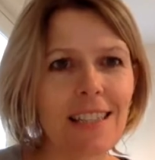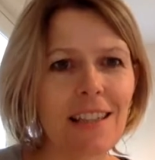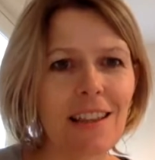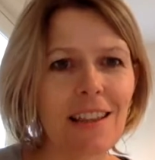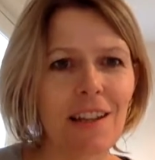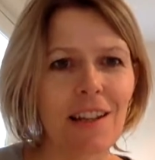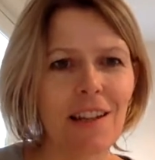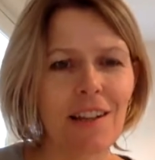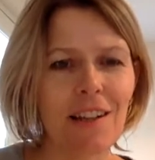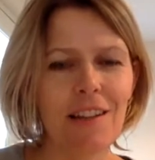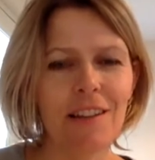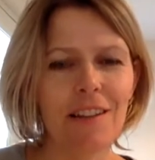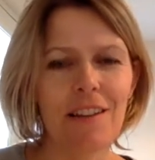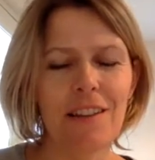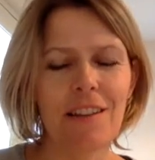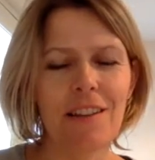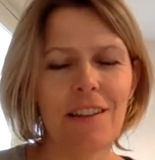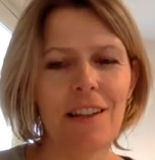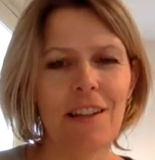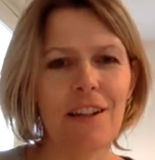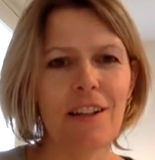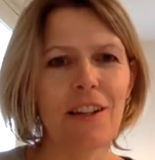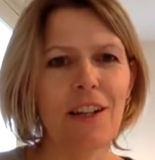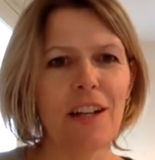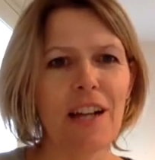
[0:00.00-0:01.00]
they're
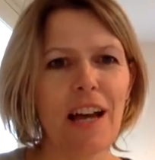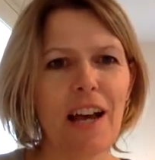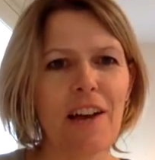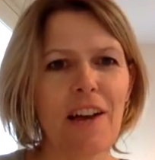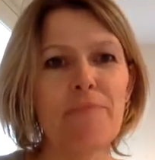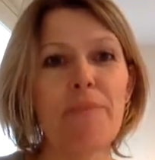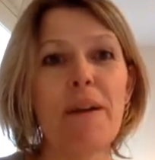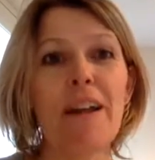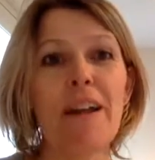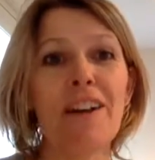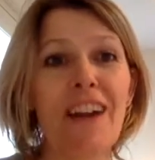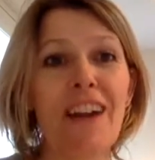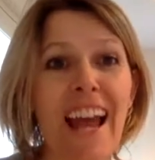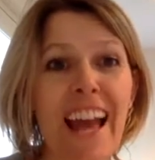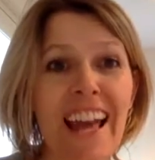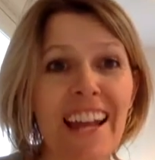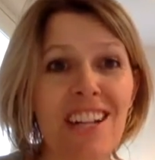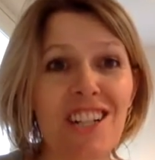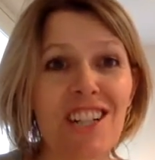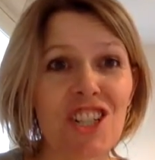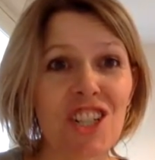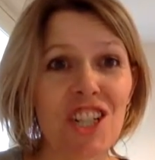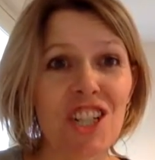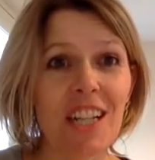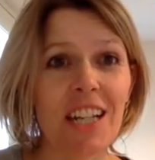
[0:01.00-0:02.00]
going to have better
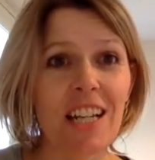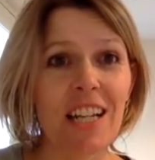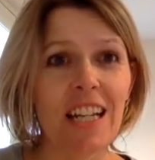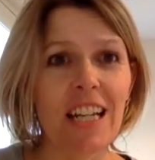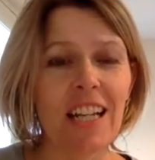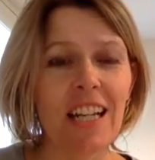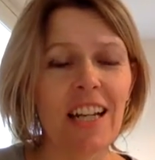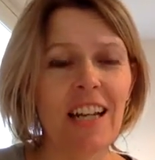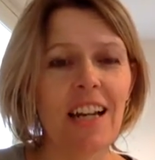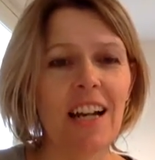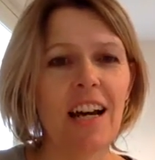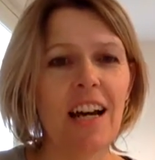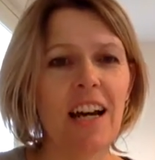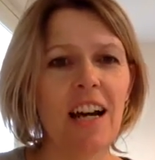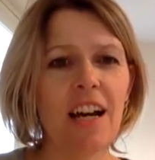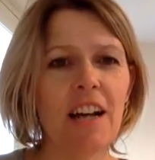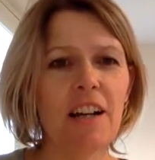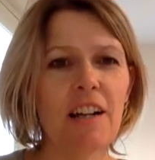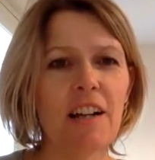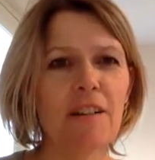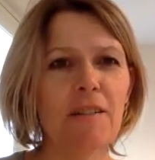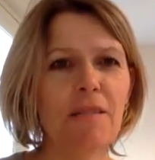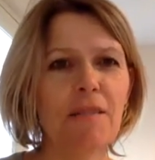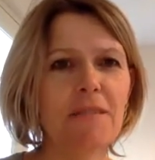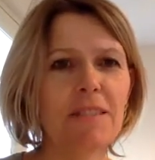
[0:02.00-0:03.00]
energy,
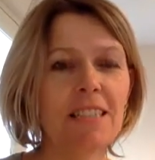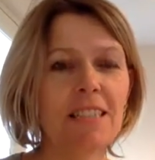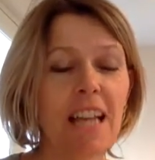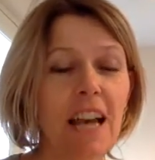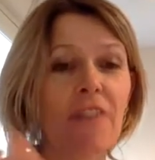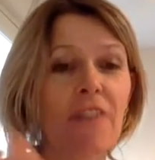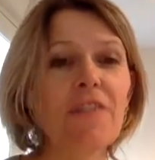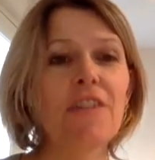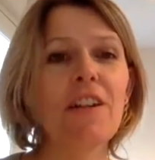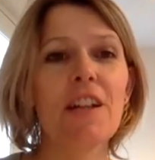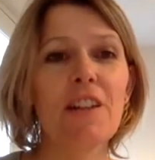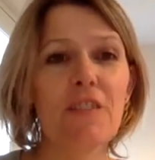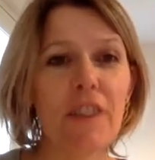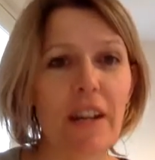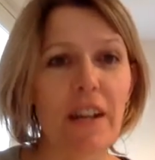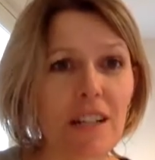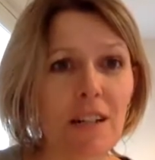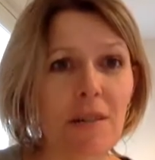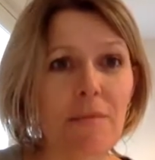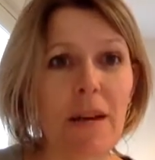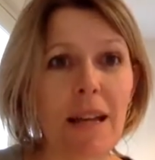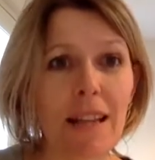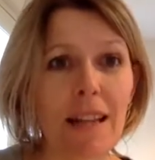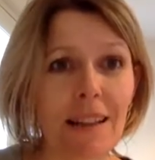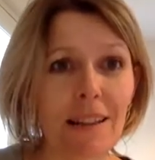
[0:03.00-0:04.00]
definitely greater
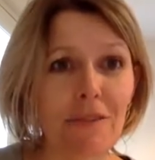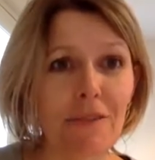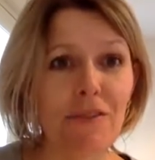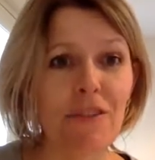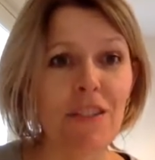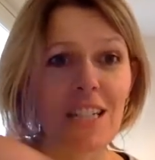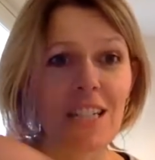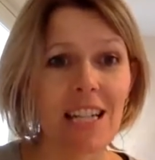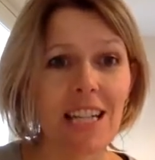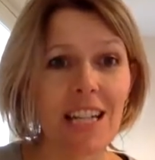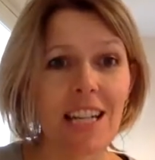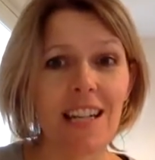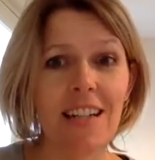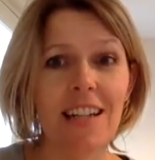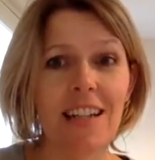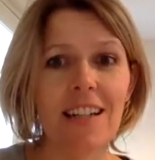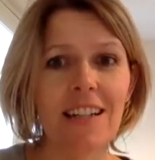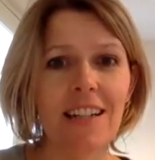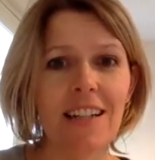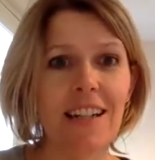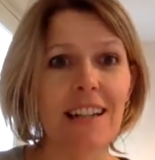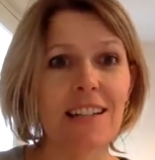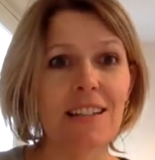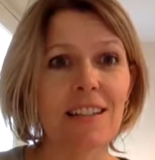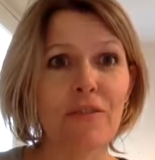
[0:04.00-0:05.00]
mental fatigue,
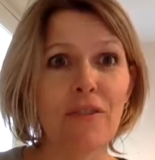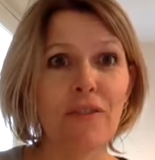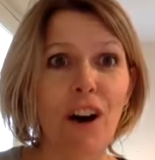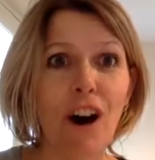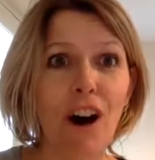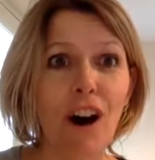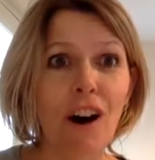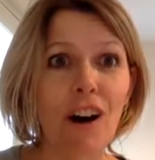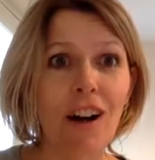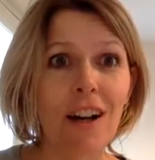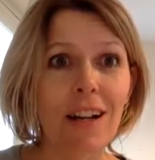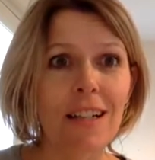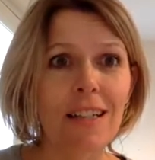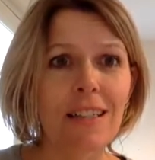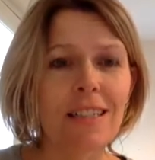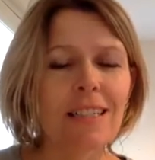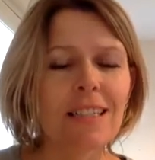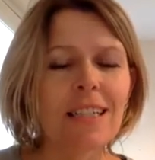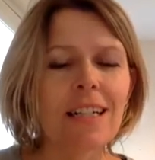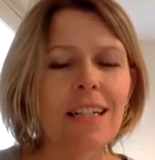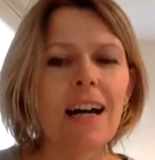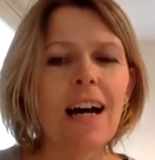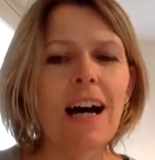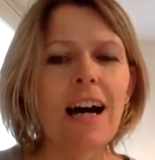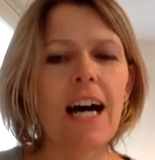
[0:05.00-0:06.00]
less fog,
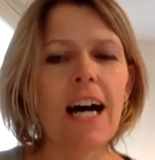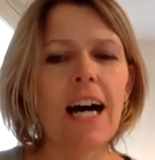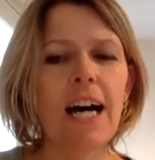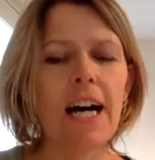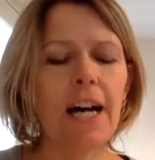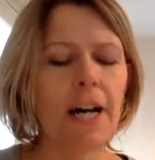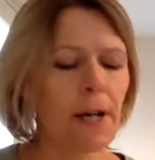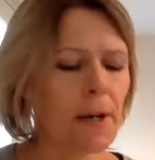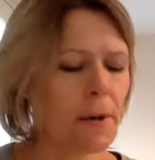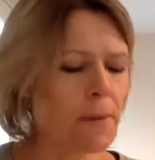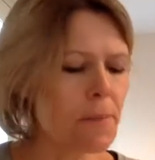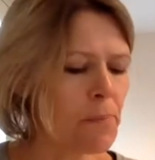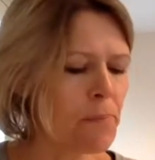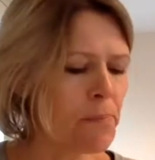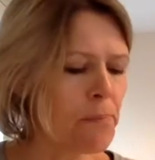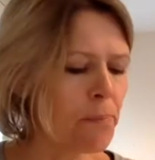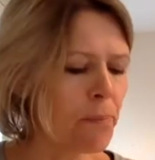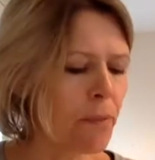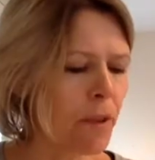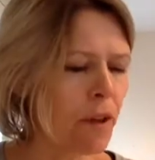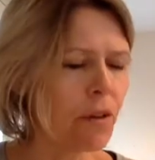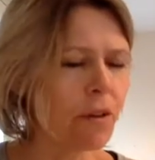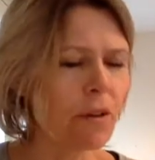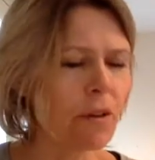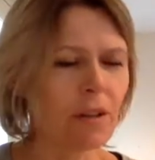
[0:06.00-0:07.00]

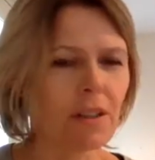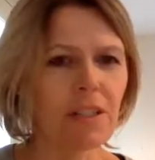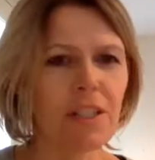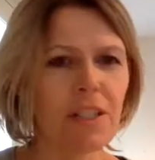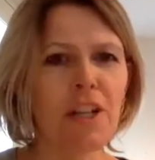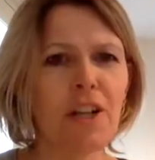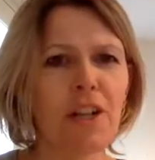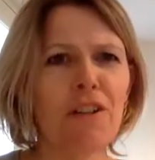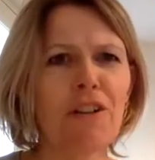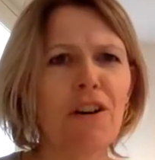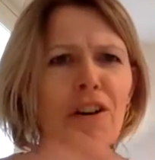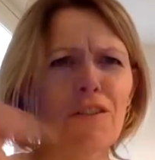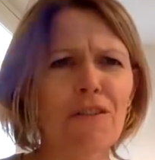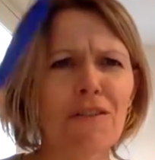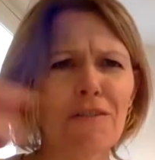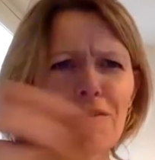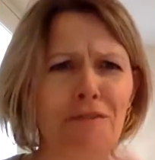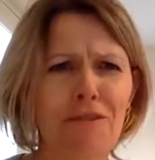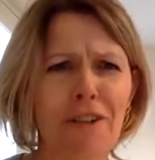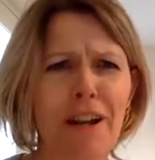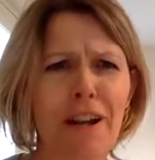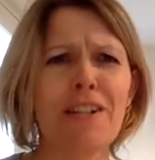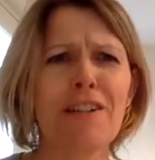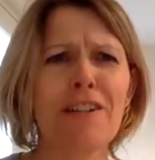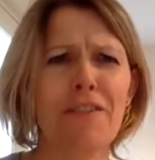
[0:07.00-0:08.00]
or not
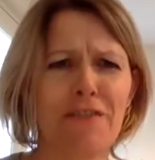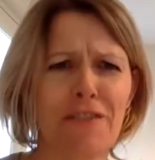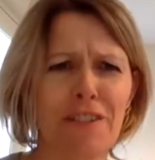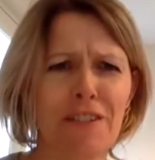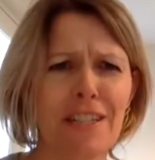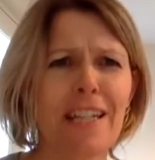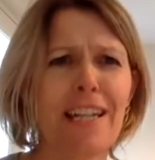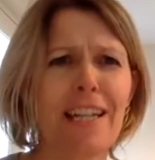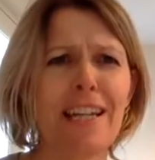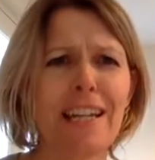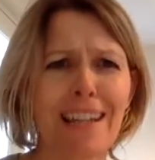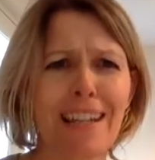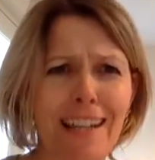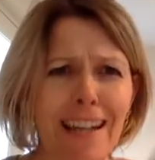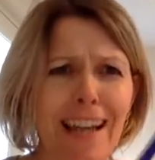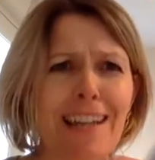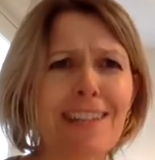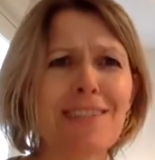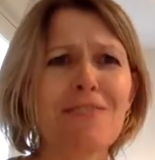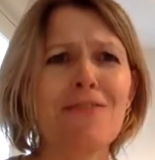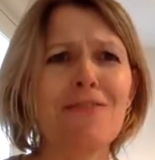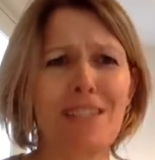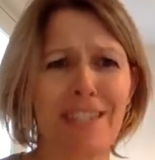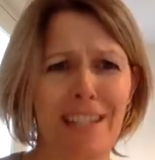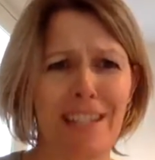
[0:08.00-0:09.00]
greater fatigue,
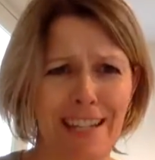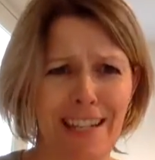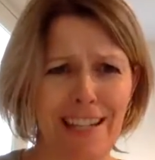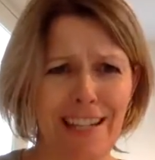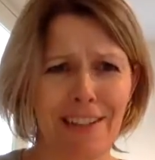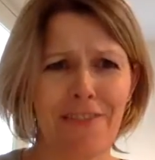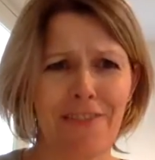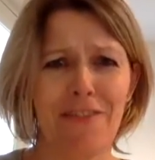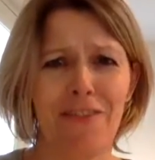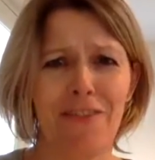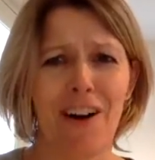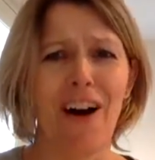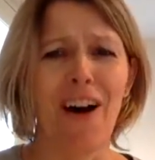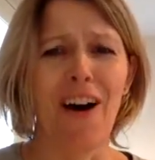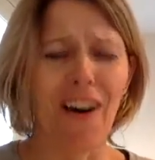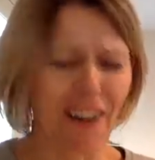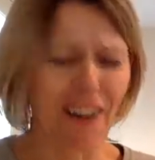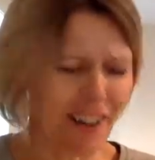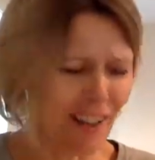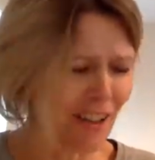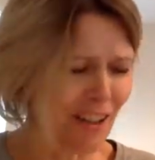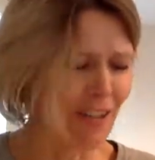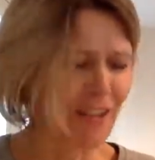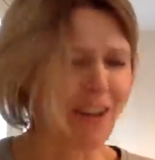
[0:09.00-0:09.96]
less fatigue and fog,